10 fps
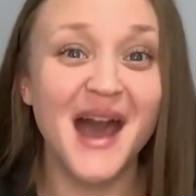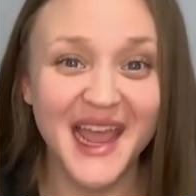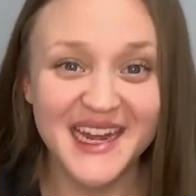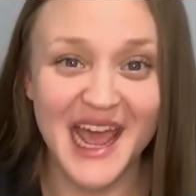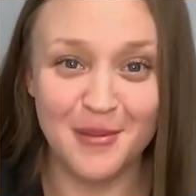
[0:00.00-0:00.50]

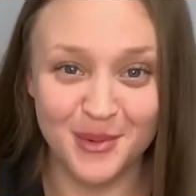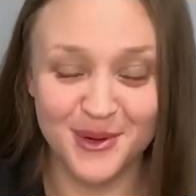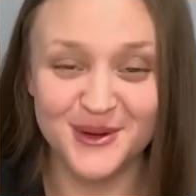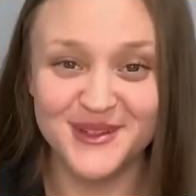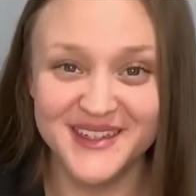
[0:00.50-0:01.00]

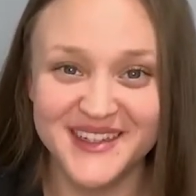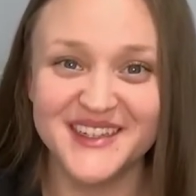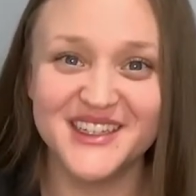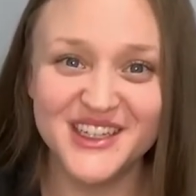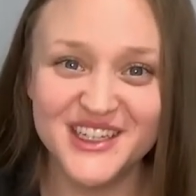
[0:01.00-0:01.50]
Pineapple.
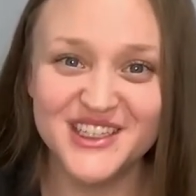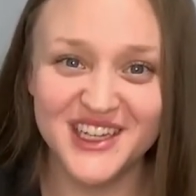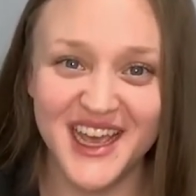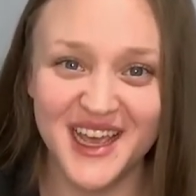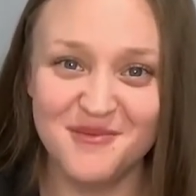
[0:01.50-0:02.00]
Good
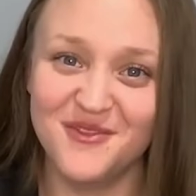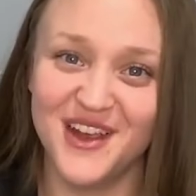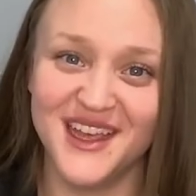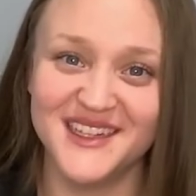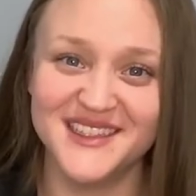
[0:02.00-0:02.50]
job,
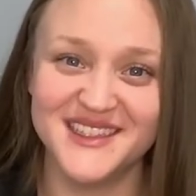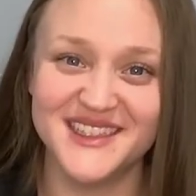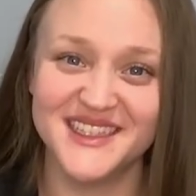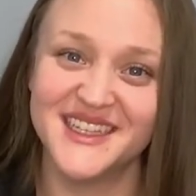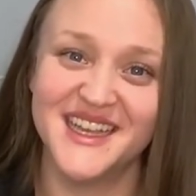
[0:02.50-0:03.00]
friends.
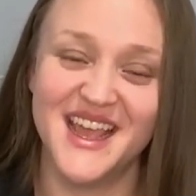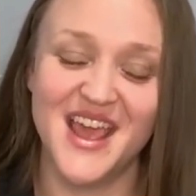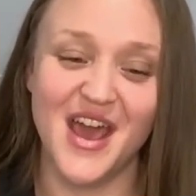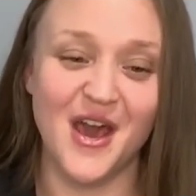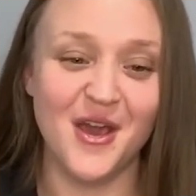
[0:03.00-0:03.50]

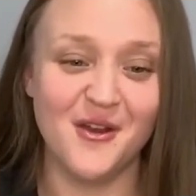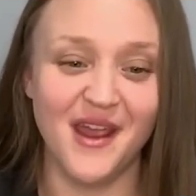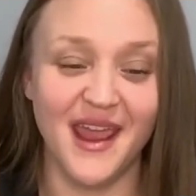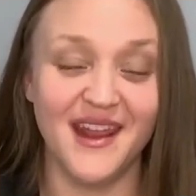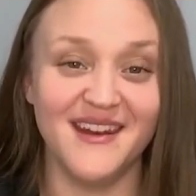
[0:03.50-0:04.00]
All
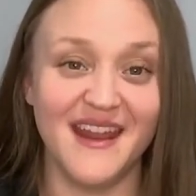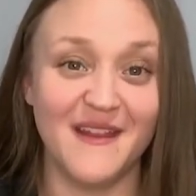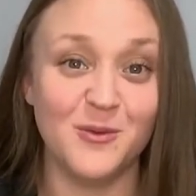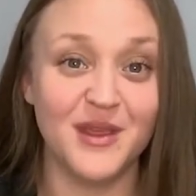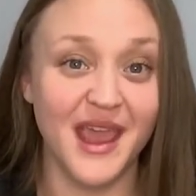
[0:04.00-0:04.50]
right,
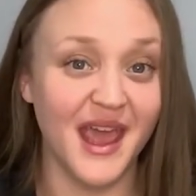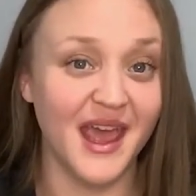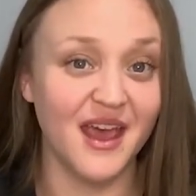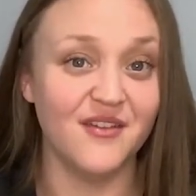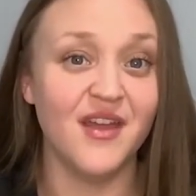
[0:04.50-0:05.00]
then we
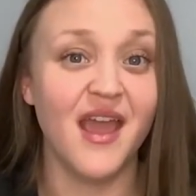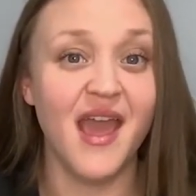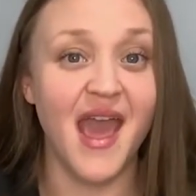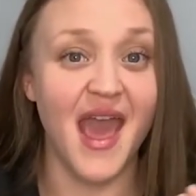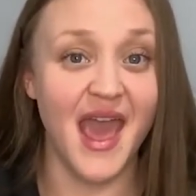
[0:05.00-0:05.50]
have
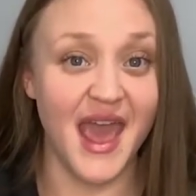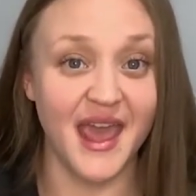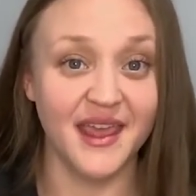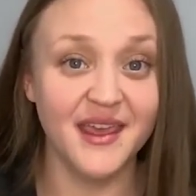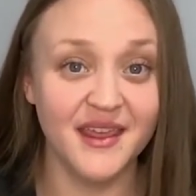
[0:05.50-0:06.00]

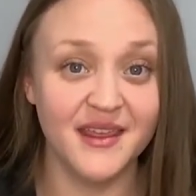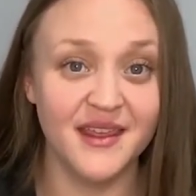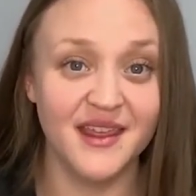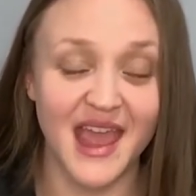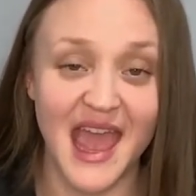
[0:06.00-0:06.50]
egg
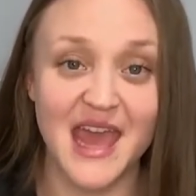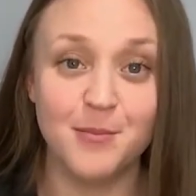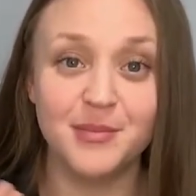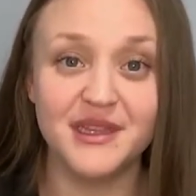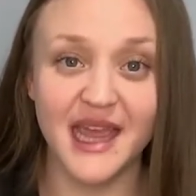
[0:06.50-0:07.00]

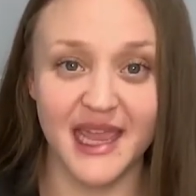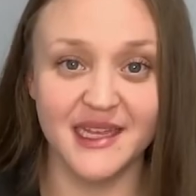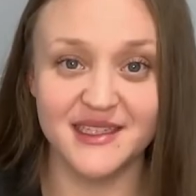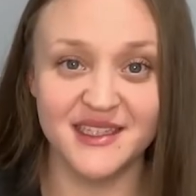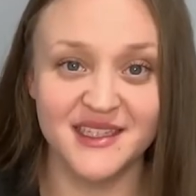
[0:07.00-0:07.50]
and
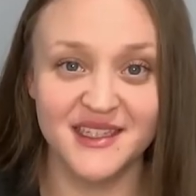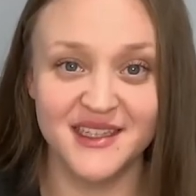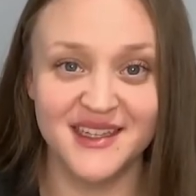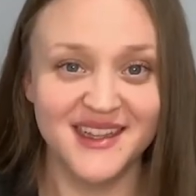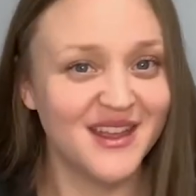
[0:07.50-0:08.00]
plant.
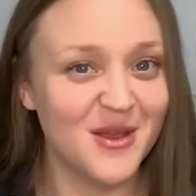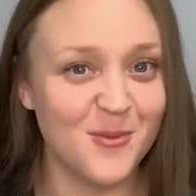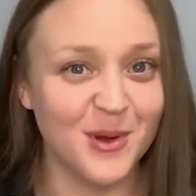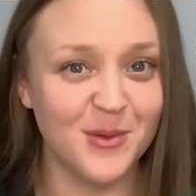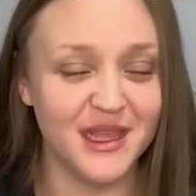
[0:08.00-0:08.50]

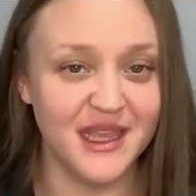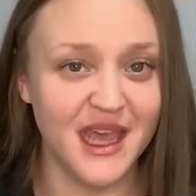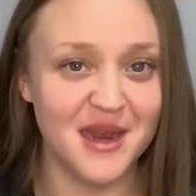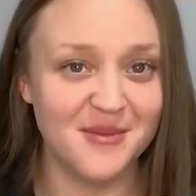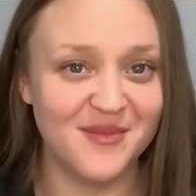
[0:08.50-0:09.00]
What do we
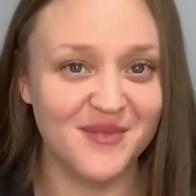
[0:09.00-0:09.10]
get?